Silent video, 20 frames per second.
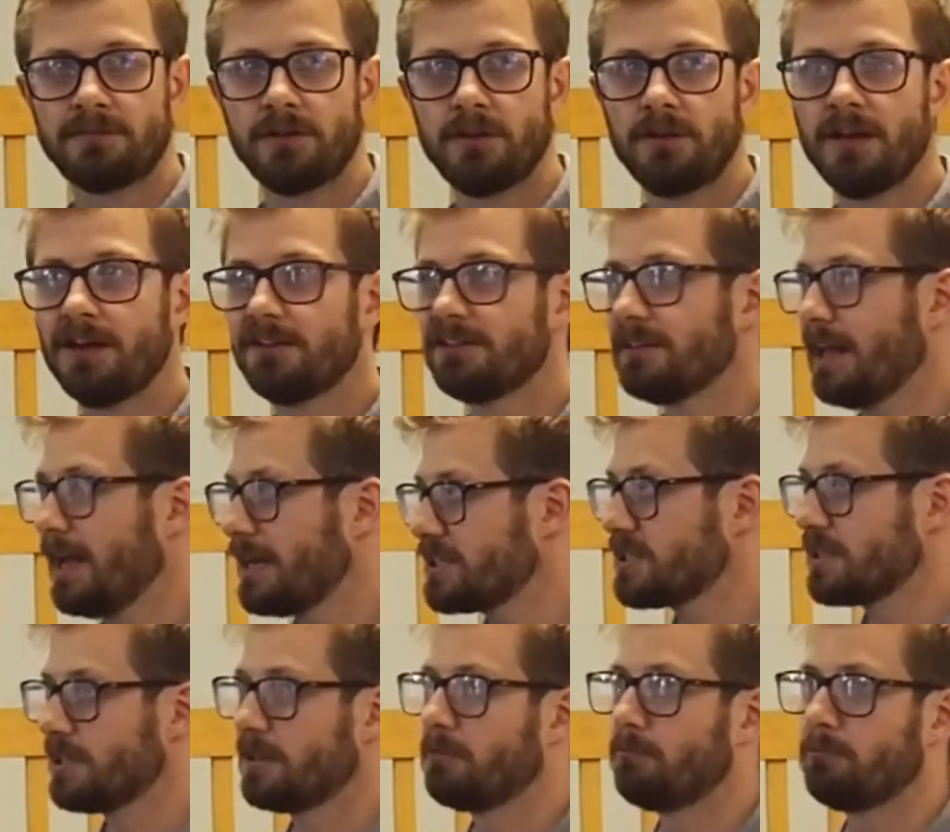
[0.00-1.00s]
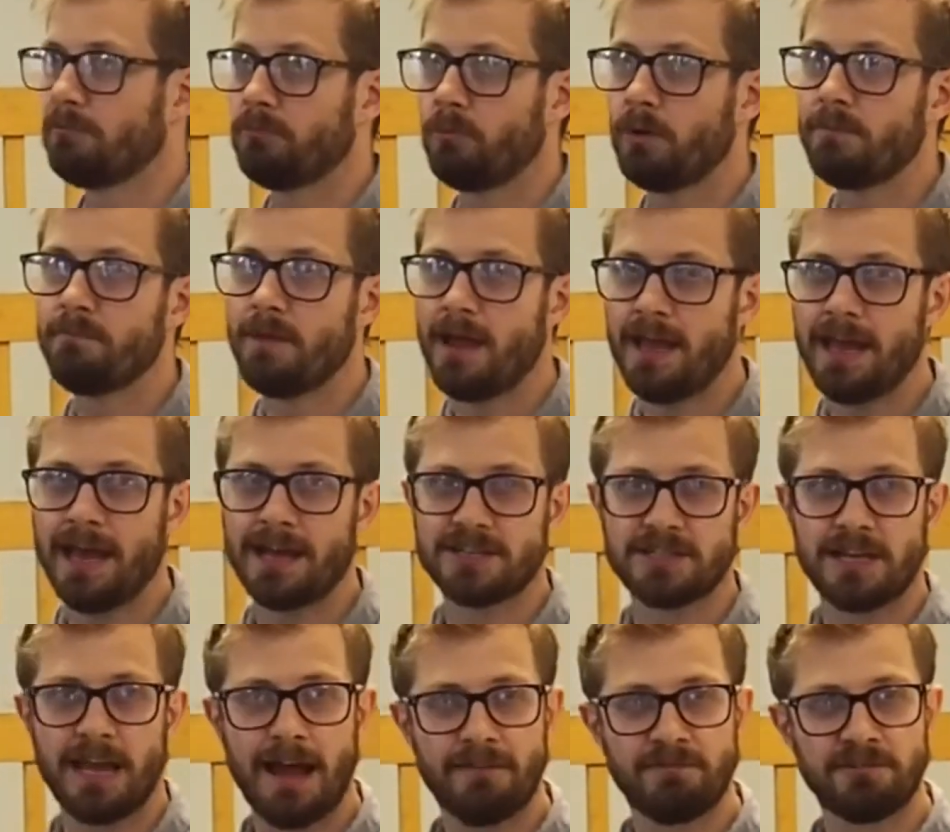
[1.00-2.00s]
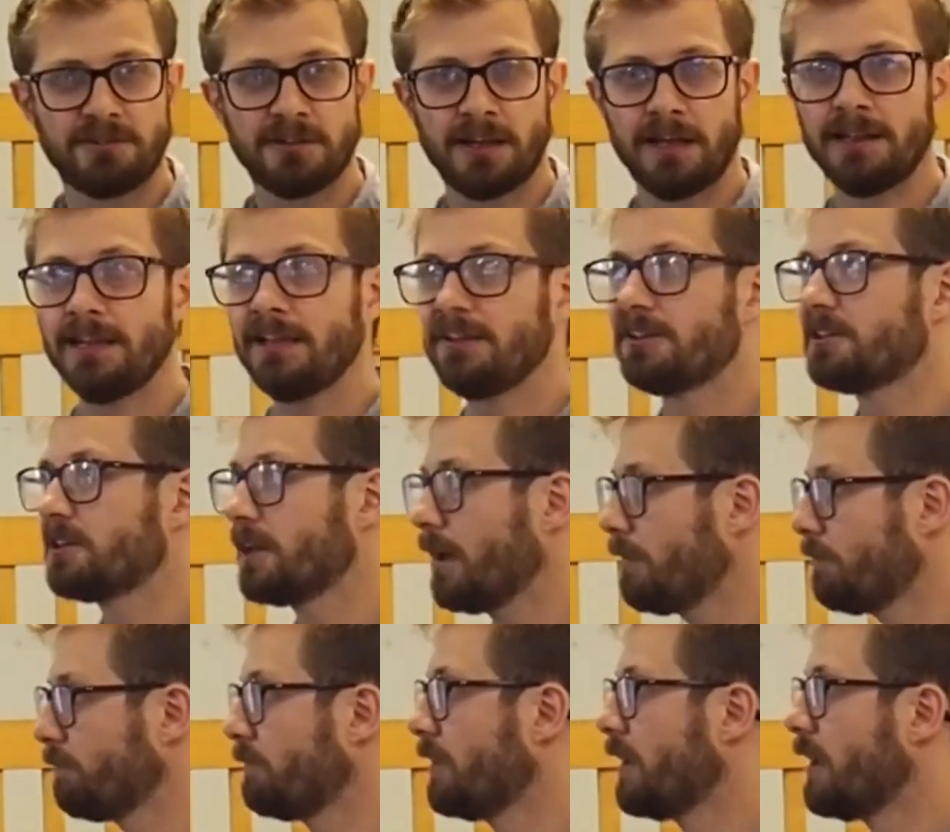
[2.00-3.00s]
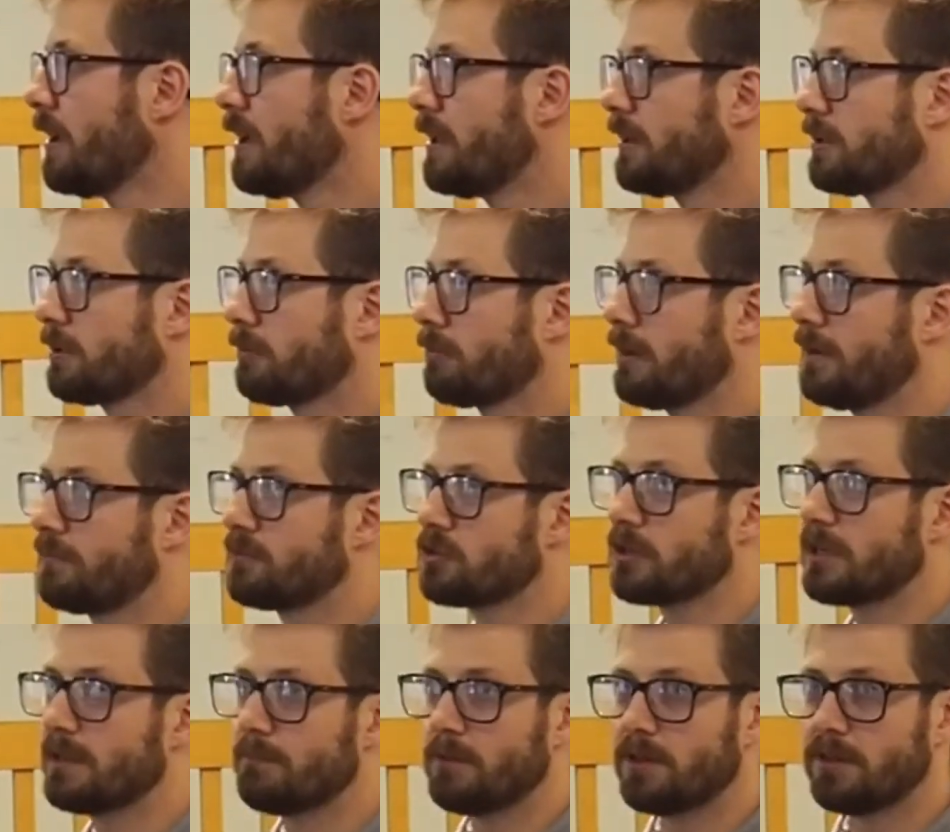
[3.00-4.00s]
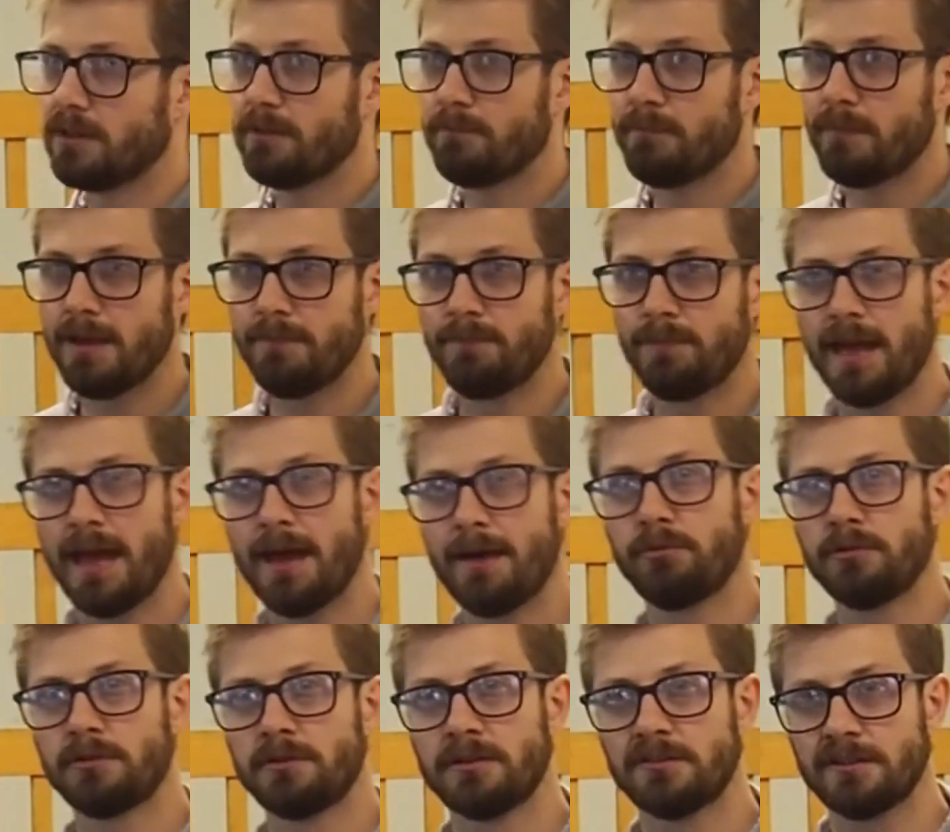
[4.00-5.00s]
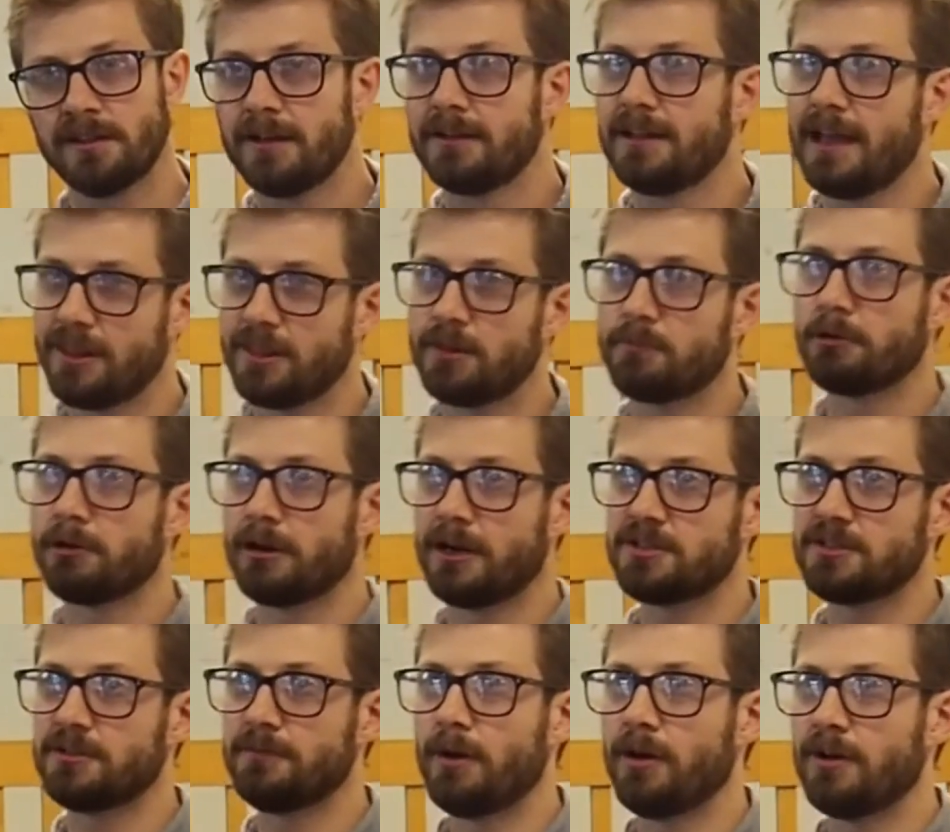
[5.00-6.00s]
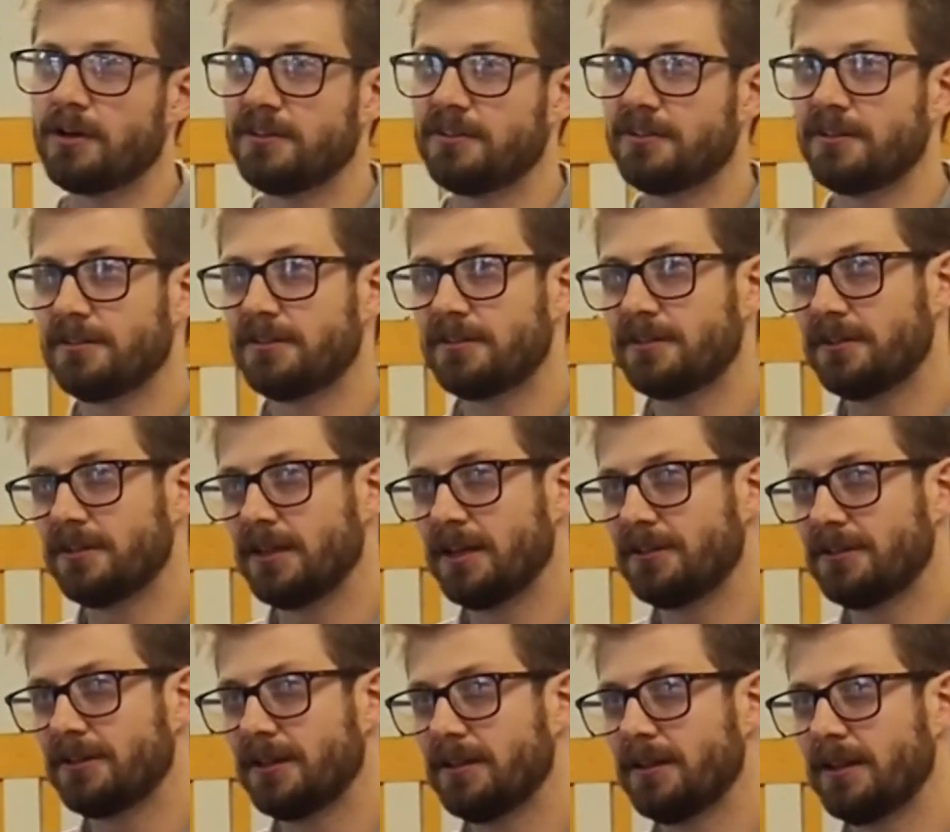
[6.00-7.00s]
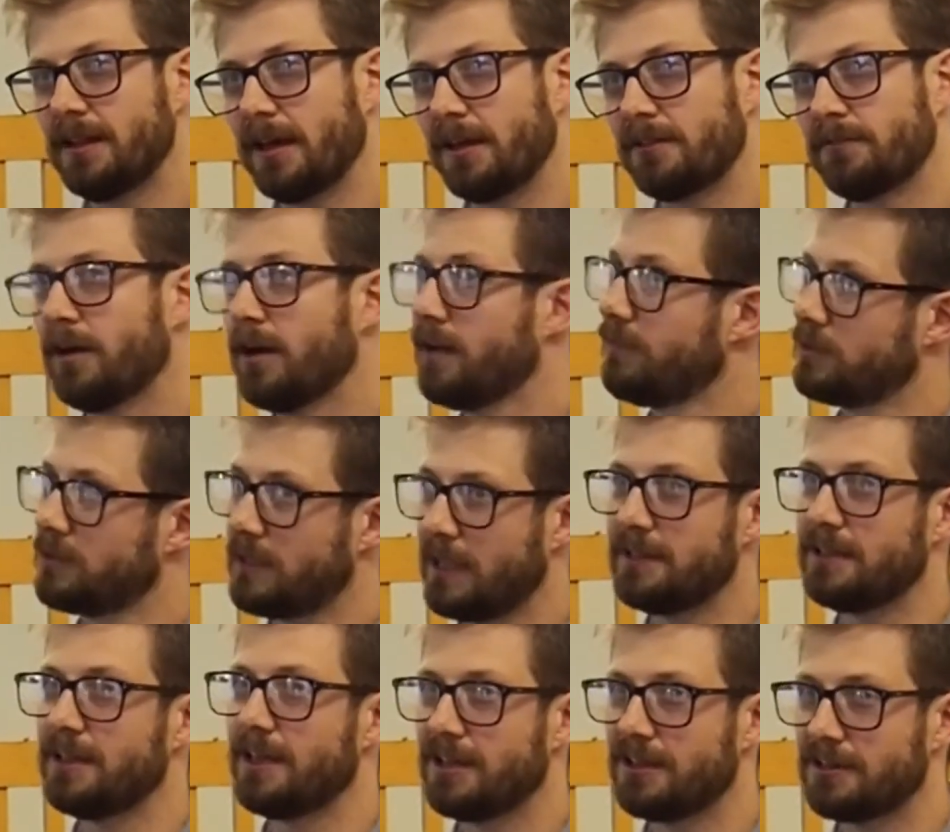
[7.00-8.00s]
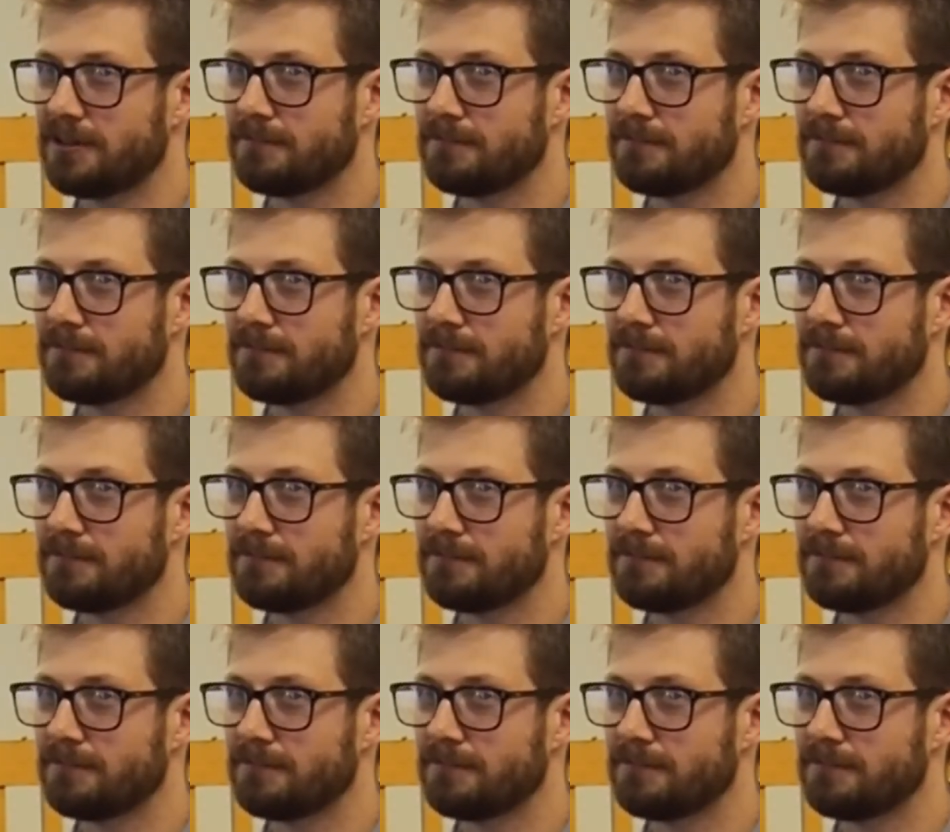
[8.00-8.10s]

few years, and actually that we may actually have at least some degree of treatment that may be able to slow down the progression of Parkinson's disease in the next 5 or 10 years.